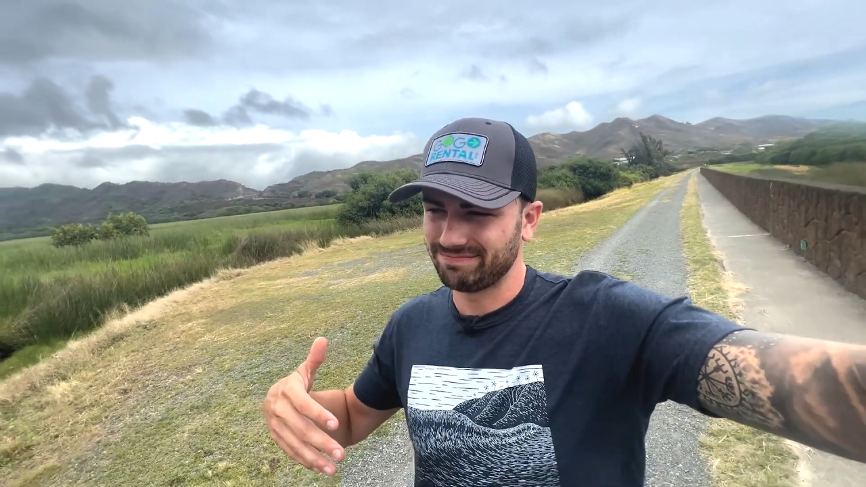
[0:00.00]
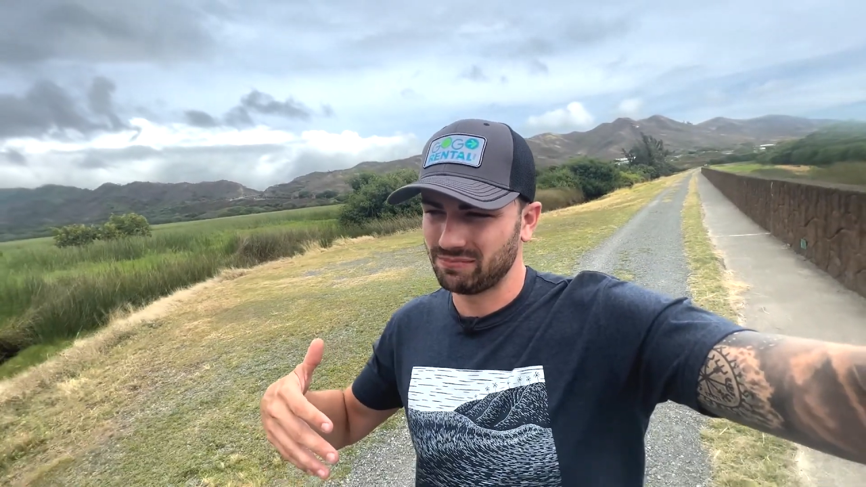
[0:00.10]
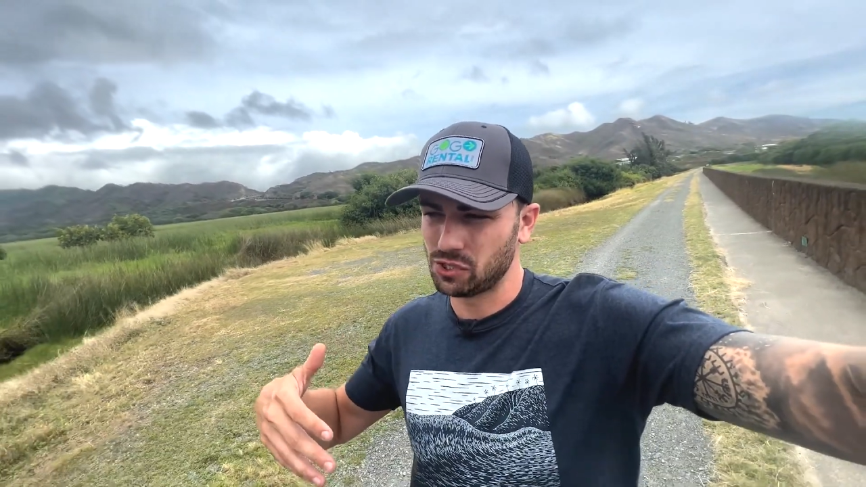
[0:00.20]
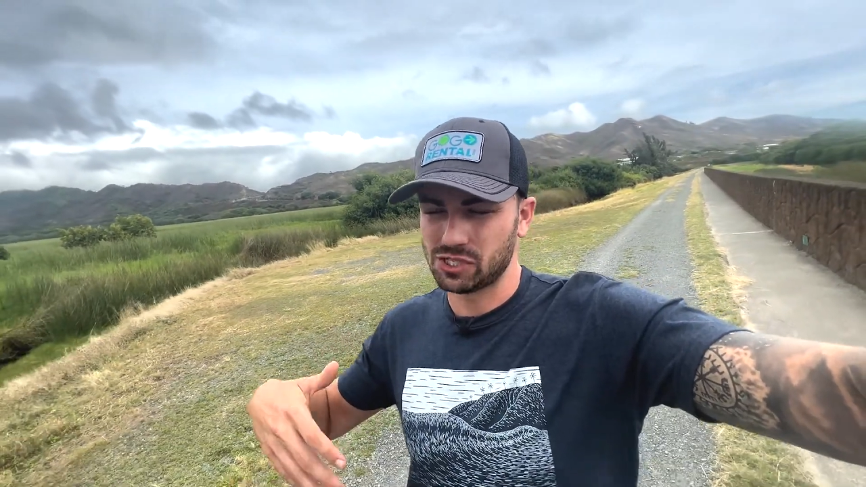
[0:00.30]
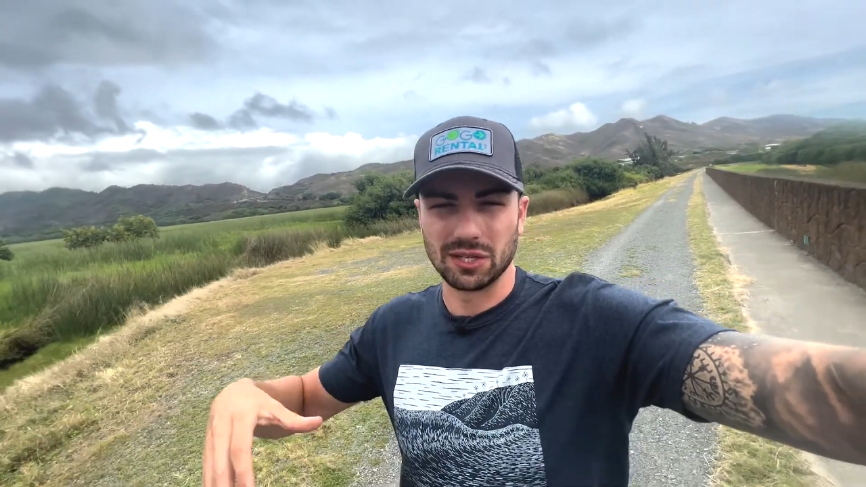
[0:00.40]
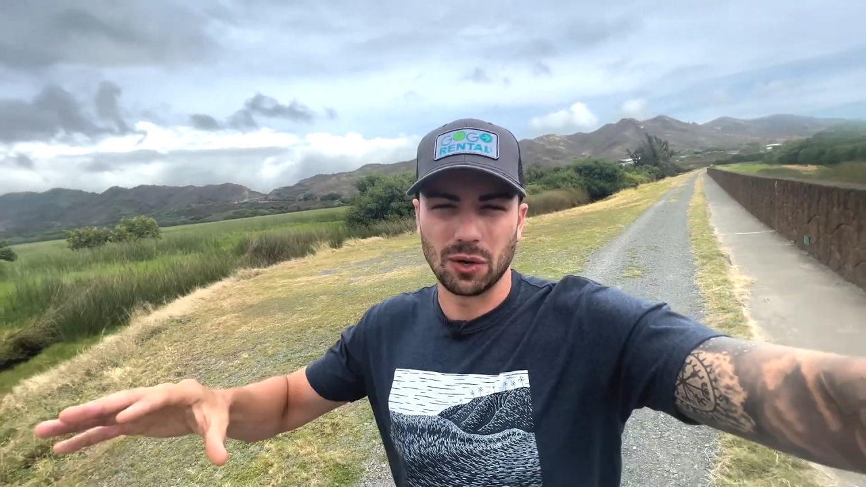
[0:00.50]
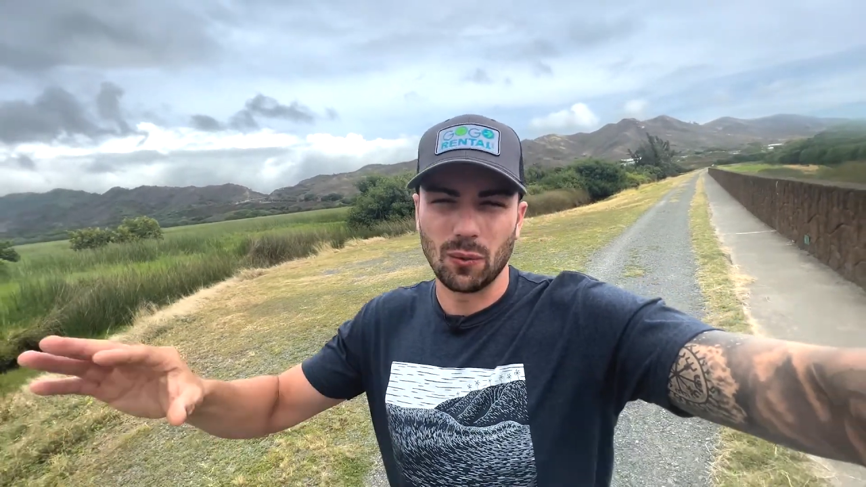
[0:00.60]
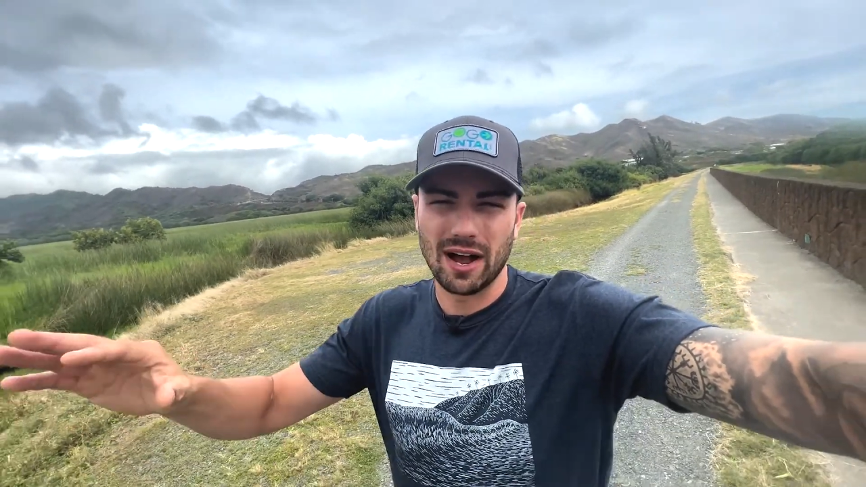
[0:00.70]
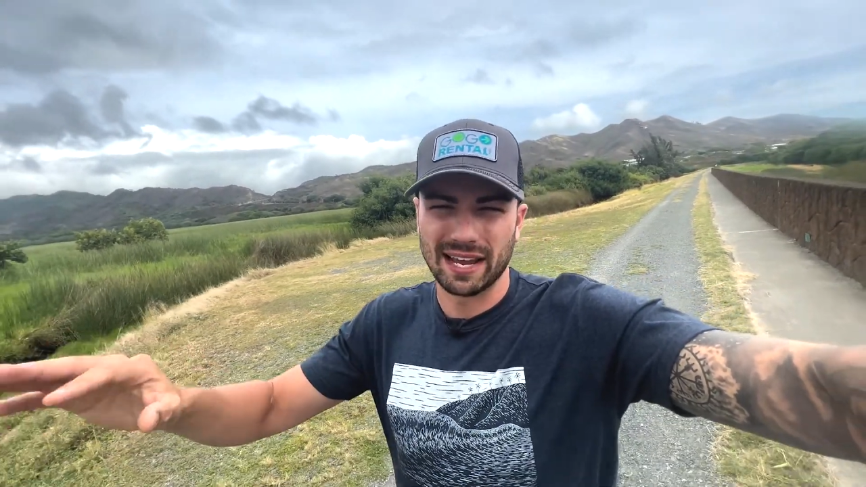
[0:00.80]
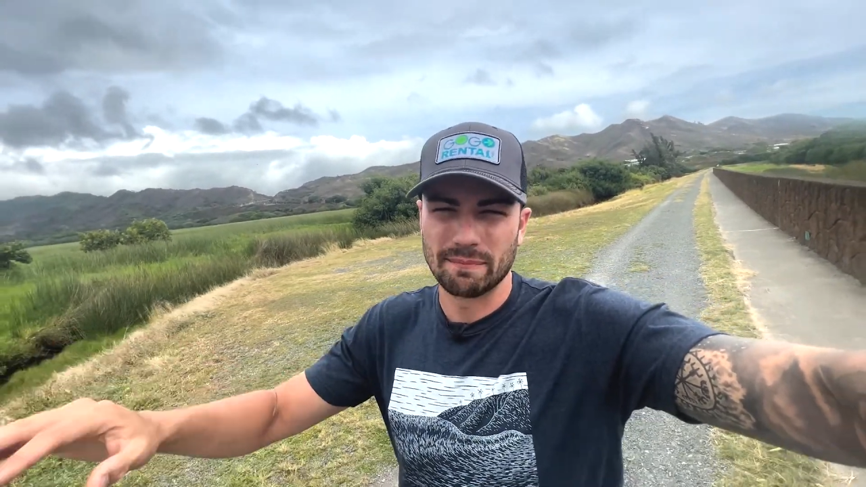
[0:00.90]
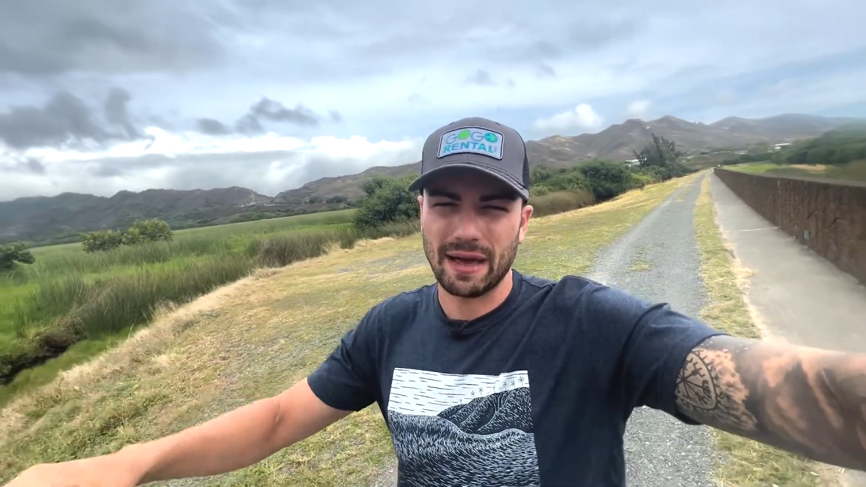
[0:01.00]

just a little walking